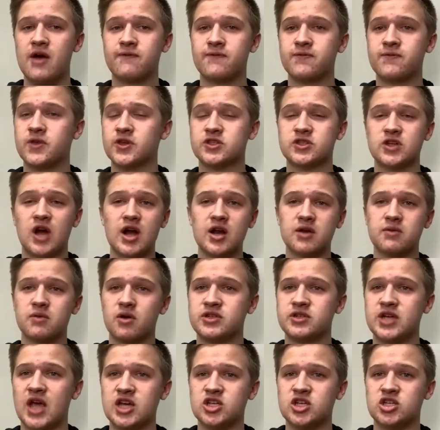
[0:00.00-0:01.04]
The starting
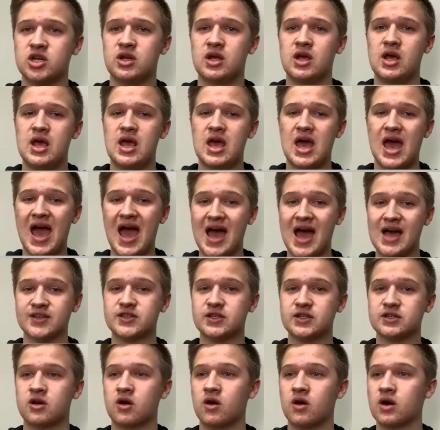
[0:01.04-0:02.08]
rotation, as
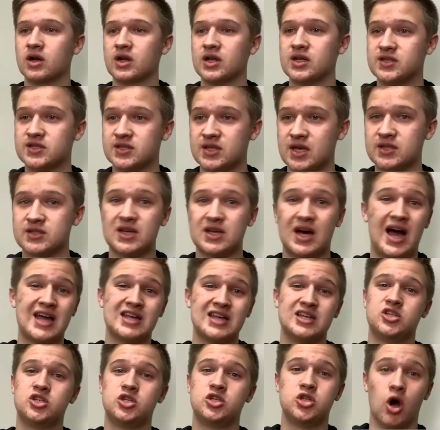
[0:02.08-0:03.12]
it currently sits, I
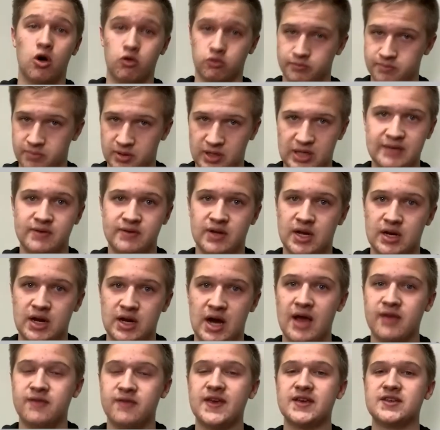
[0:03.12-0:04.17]
don't believe in it.
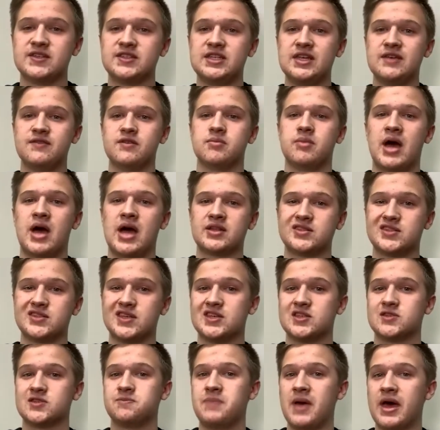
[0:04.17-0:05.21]
I think Steven Matz
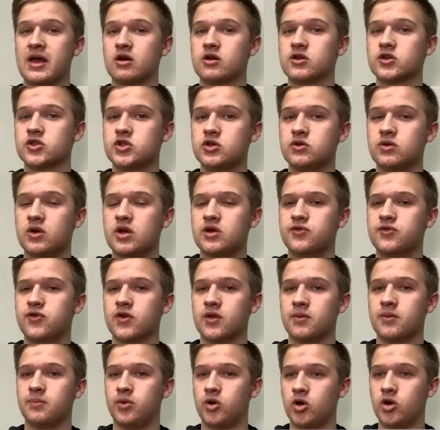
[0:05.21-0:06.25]
is better suited for
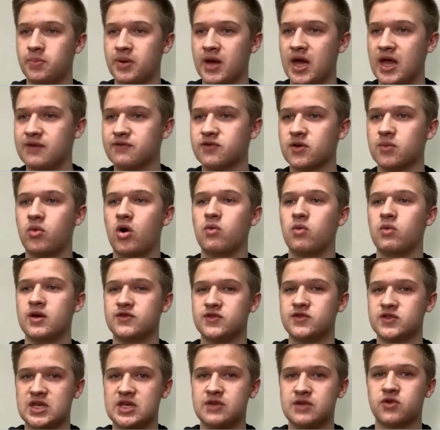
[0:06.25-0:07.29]
the bullpen from what we've
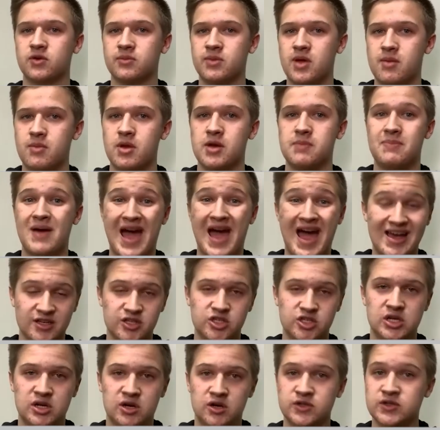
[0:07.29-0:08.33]
seen from him in
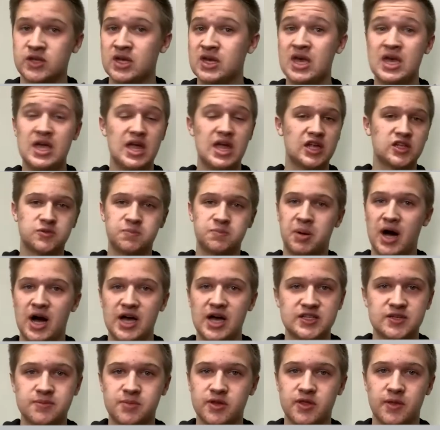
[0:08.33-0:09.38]
past years. It's
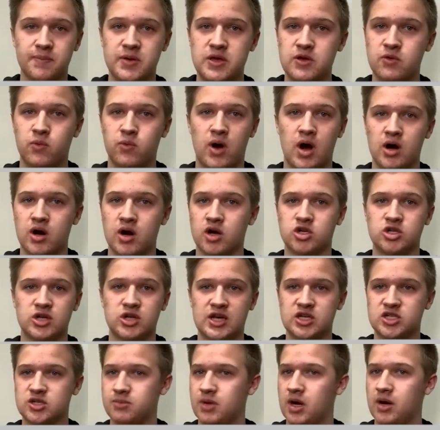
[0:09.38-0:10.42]
possible that Pete Walker
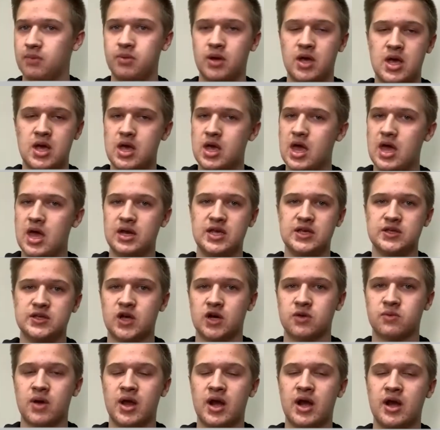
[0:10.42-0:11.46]
changed him up and he's
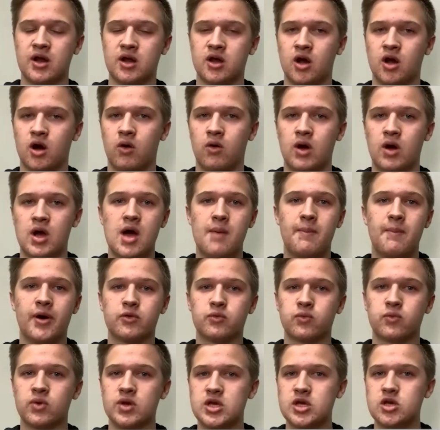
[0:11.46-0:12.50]
all ready to go. But
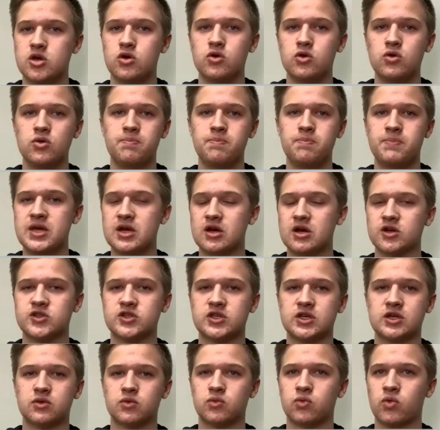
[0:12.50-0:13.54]
Ryu,
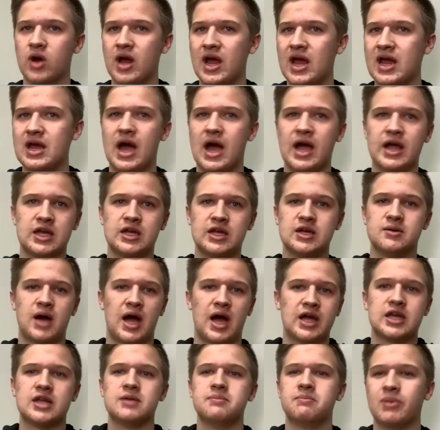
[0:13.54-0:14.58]
Pearson, Ray, I
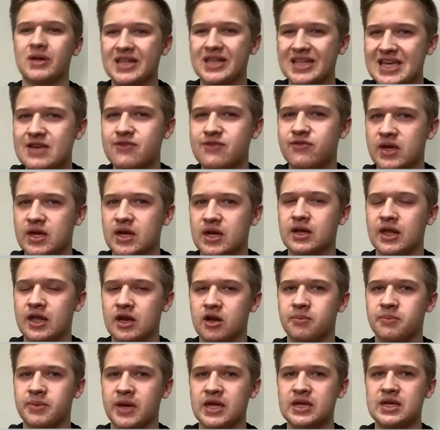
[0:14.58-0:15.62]
can believe in a
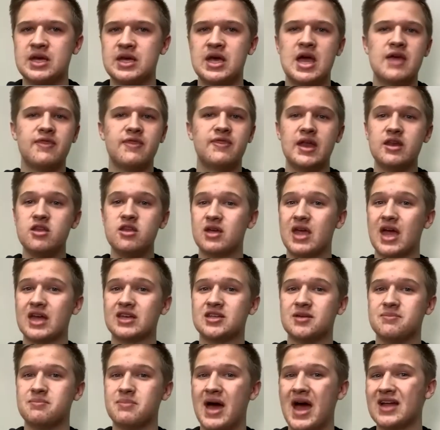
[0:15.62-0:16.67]
little bit. Then you get
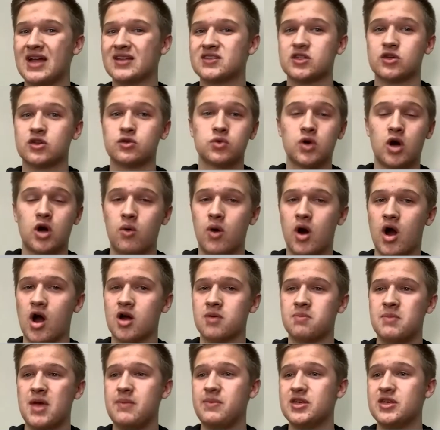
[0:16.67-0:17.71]
to Matz and Roark,
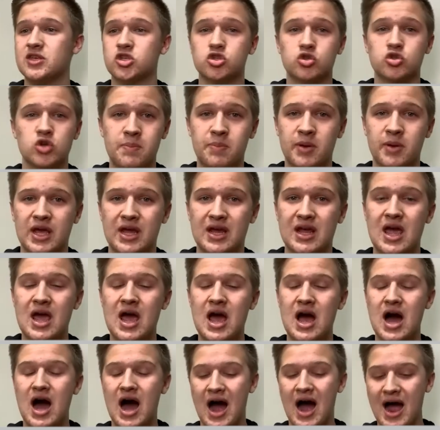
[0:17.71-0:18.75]
maybe Stripling.
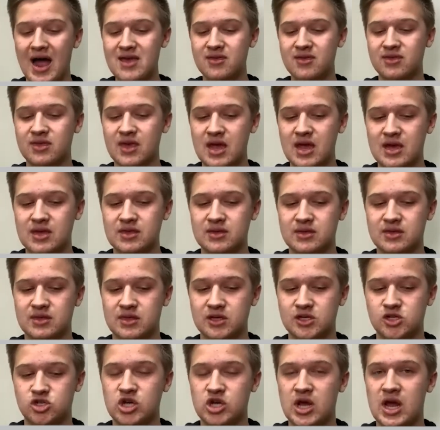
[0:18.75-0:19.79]
I think that the
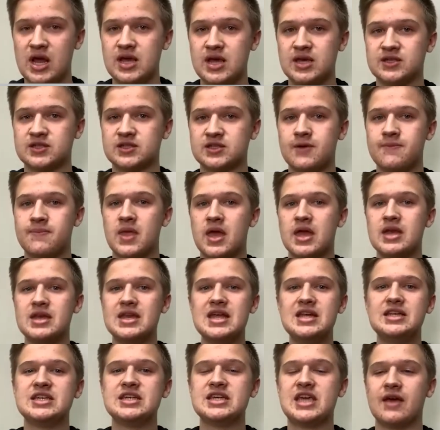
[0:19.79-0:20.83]
Jays
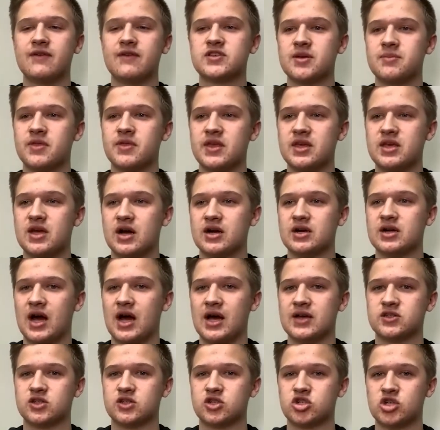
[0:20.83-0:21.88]
need to give some of the young
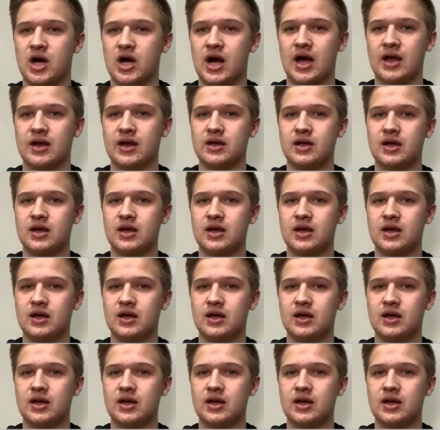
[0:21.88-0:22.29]
guys a shot.